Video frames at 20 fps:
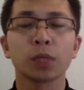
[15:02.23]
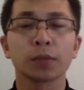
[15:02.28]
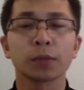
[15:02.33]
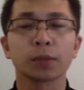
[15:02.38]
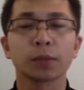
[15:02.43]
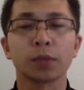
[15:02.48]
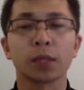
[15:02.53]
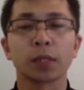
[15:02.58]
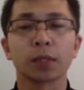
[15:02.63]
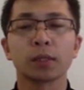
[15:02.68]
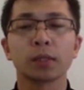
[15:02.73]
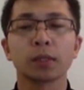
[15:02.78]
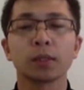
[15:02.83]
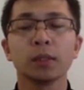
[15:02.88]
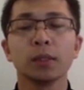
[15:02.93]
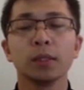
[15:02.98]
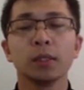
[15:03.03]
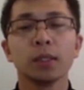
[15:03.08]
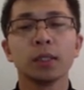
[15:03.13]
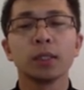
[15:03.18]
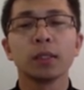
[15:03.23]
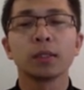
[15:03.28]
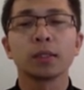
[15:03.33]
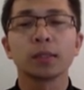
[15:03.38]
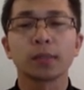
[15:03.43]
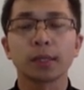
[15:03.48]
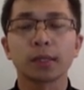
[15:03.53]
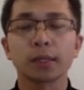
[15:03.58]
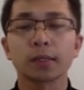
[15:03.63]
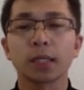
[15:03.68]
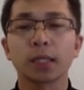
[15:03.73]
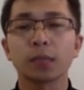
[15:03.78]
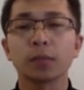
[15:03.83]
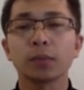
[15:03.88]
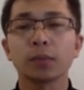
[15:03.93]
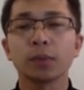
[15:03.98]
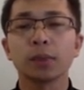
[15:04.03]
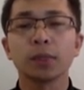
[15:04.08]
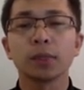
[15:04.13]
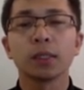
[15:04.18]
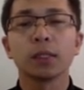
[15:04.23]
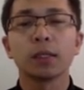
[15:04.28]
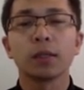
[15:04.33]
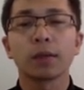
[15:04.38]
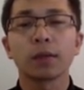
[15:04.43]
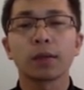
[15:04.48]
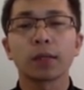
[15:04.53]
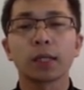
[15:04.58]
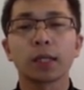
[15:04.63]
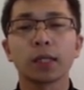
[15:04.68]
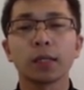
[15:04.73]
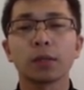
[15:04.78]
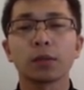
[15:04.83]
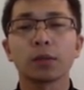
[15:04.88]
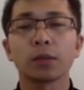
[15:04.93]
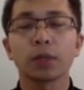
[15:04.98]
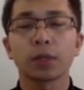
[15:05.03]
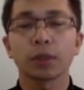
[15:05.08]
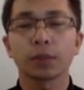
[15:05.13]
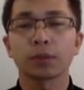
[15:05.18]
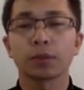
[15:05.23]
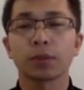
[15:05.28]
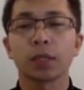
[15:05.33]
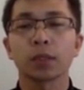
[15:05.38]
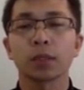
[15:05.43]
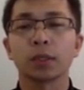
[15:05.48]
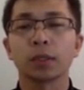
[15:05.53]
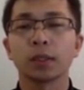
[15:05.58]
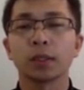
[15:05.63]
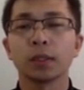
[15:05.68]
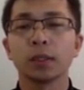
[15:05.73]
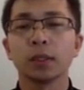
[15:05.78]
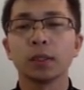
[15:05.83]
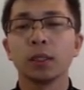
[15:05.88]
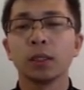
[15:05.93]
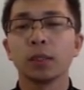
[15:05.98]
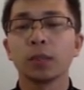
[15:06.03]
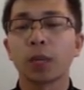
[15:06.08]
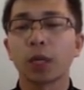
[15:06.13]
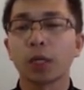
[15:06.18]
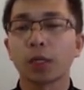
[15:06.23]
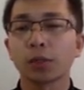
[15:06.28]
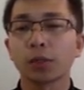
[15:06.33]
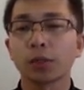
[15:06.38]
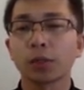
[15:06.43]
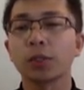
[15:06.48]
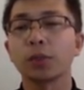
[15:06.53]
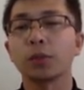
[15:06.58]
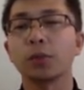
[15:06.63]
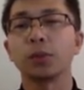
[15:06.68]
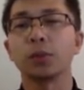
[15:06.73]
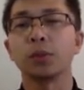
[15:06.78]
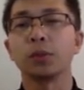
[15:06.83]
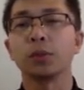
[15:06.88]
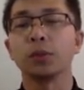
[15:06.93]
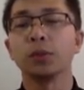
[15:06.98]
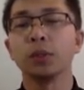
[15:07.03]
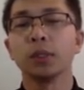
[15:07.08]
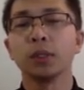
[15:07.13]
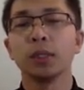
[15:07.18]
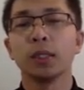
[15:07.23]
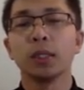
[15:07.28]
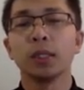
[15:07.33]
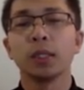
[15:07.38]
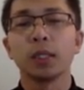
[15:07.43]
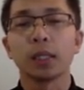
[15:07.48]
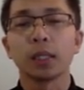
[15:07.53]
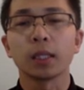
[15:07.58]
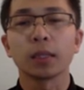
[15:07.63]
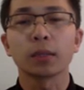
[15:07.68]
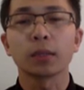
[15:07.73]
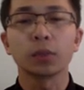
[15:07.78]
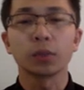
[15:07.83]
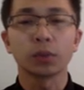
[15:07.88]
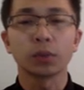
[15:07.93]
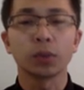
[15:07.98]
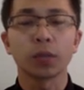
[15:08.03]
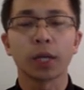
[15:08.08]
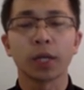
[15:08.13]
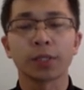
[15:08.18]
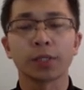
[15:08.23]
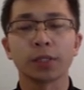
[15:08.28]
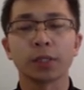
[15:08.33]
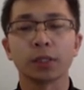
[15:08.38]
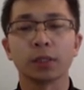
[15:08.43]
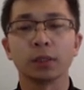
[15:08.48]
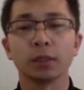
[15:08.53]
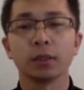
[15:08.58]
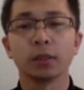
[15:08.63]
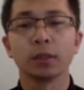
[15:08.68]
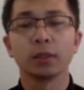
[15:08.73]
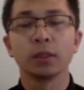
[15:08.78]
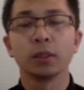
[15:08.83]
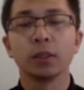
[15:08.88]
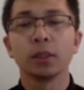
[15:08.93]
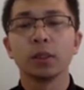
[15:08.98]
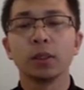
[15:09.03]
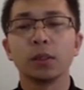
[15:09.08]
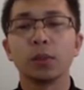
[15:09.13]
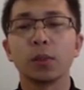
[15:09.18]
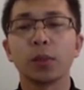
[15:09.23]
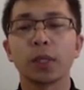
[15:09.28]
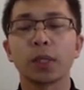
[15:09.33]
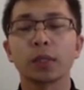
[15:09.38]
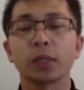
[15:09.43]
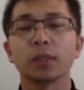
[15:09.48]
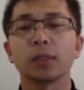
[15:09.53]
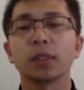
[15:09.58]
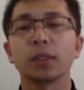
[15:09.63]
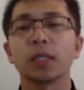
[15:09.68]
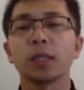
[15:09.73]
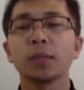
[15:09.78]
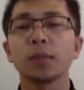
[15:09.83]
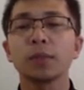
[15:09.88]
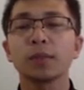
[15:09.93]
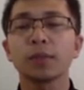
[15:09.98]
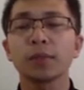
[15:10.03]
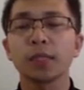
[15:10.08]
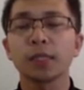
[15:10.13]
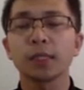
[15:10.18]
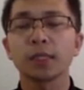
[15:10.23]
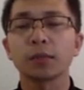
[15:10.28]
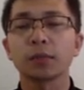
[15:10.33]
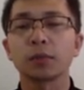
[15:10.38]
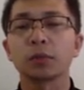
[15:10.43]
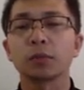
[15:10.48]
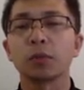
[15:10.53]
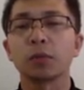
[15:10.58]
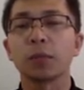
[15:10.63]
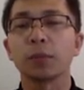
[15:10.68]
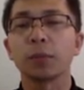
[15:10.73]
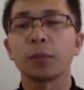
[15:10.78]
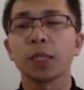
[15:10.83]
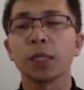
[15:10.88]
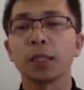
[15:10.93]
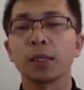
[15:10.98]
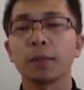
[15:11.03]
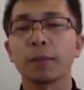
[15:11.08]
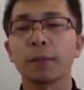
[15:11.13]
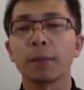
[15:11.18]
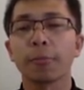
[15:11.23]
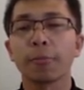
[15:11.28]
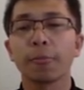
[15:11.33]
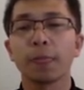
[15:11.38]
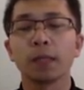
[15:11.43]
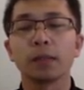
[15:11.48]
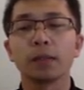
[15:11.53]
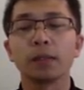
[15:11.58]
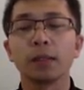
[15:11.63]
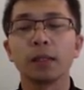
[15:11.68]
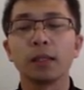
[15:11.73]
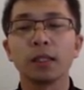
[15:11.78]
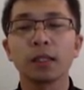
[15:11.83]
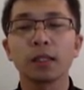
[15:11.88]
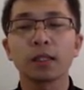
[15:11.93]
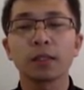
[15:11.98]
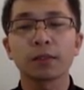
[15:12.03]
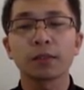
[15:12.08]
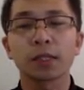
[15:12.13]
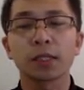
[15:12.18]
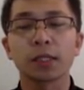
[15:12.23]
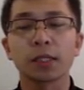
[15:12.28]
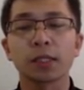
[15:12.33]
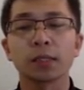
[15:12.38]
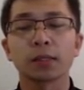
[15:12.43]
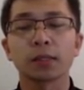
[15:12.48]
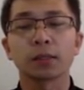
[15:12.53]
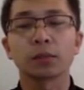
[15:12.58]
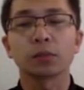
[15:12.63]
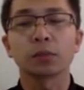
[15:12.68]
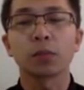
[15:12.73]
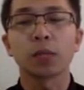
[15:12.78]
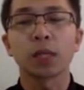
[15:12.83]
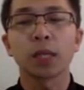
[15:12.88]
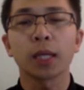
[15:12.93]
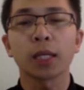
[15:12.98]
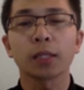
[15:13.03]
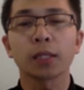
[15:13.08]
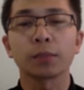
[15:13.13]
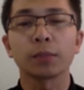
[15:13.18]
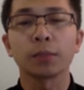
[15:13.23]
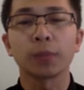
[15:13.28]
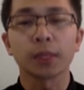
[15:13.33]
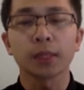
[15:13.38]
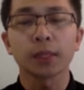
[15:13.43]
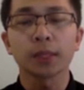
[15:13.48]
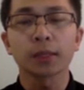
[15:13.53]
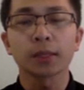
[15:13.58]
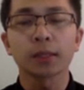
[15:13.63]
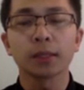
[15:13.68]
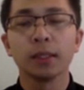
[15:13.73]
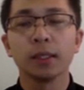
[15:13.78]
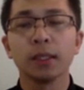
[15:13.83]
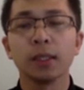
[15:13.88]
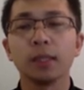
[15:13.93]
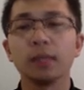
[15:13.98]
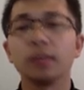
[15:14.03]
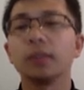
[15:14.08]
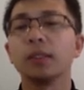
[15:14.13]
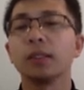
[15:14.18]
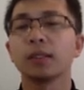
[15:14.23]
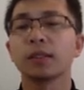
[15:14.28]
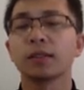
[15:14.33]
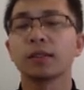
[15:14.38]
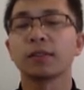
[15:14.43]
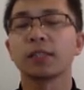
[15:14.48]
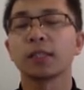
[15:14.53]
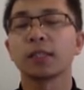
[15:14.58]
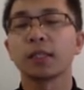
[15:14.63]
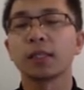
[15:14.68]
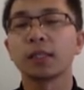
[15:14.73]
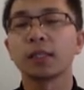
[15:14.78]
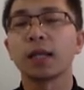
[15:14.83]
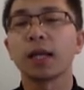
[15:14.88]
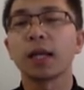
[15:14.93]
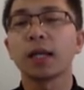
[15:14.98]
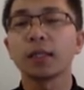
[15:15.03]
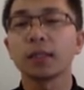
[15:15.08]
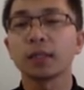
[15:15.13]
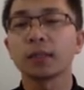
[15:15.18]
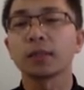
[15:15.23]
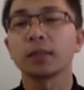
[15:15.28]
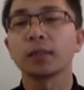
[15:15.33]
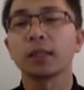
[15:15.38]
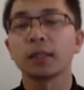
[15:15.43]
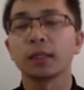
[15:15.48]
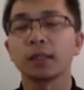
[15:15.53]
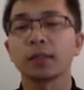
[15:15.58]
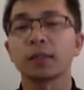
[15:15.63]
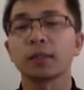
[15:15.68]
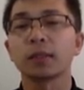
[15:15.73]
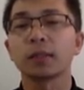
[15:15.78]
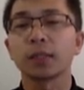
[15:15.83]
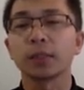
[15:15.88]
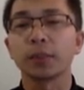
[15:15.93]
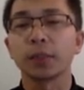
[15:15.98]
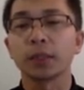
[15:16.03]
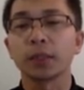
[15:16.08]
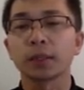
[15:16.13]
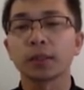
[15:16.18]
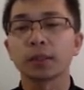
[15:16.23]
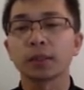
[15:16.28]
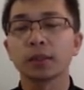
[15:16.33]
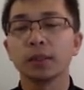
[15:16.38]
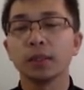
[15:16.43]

structure, SASAP, Othello lookup structure, partial key cuckoo, and cuckoo hashing, where the number of keys is 1 billion, the length of the keys is 100 bits, and length of the key digest is 30 bits.